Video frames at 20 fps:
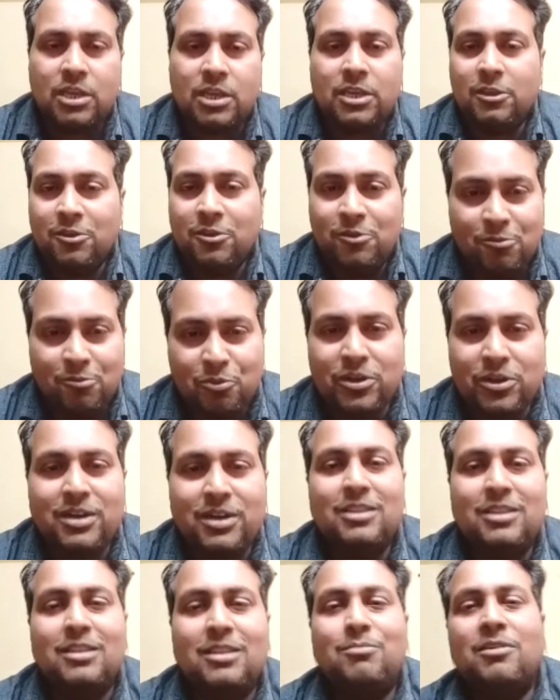you put it in
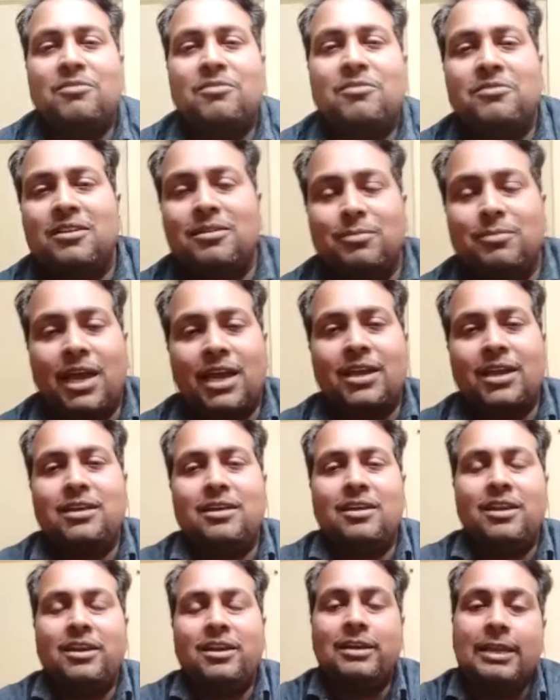the buffer backend,
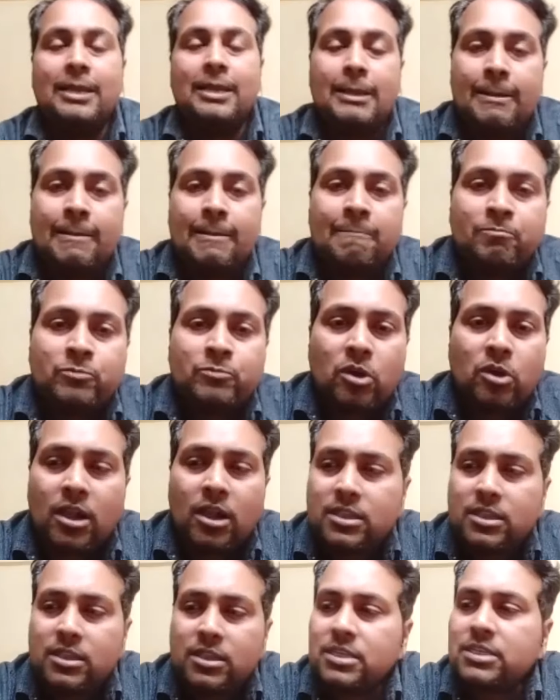right? So all
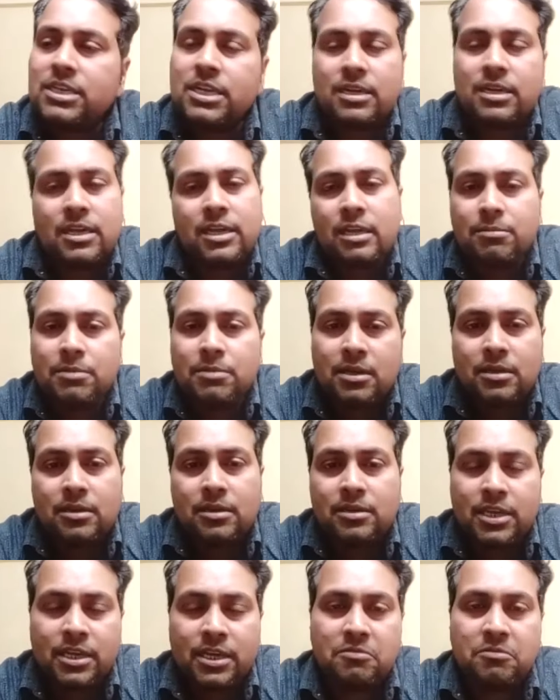this data can be
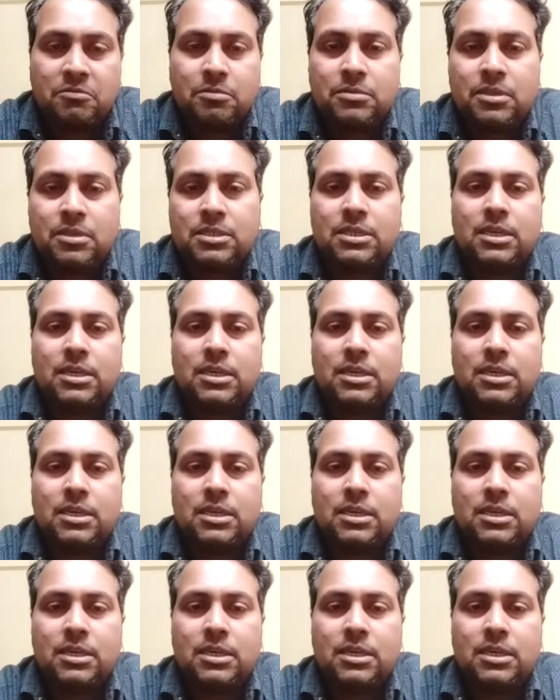taken from the